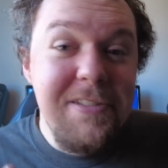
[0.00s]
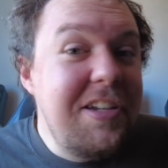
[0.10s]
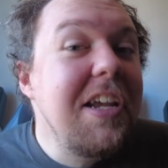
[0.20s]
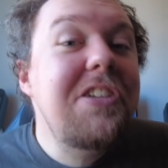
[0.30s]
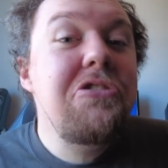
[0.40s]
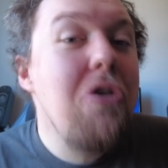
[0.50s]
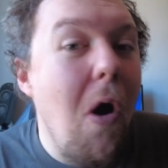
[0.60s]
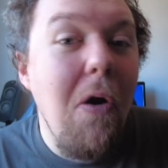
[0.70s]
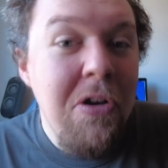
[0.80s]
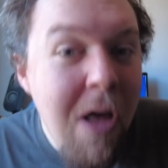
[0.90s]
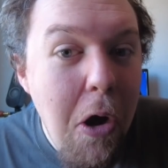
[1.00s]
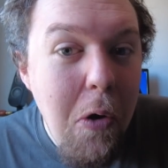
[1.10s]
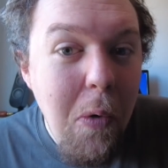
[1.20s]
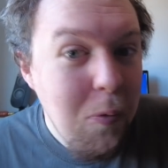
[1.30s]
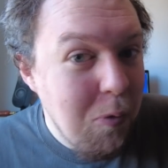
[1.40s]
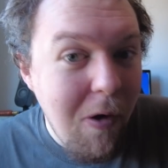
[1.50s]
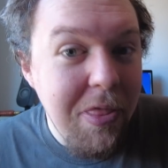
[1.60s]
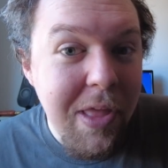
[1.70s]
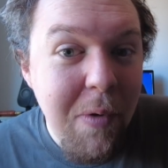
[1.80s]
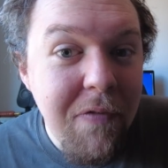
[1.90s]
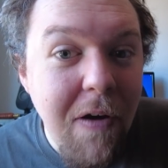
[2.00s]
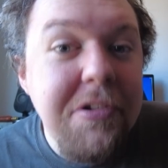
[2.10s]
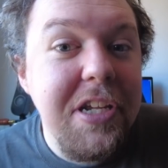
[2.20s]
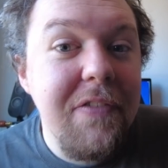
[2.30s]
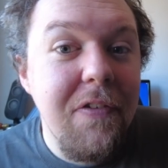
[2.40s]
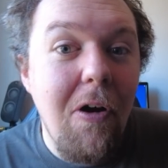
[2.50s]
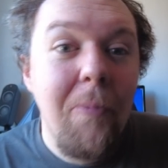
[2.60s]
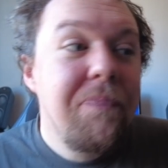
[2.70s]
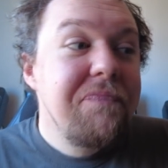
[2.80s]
did not know what they were voting for.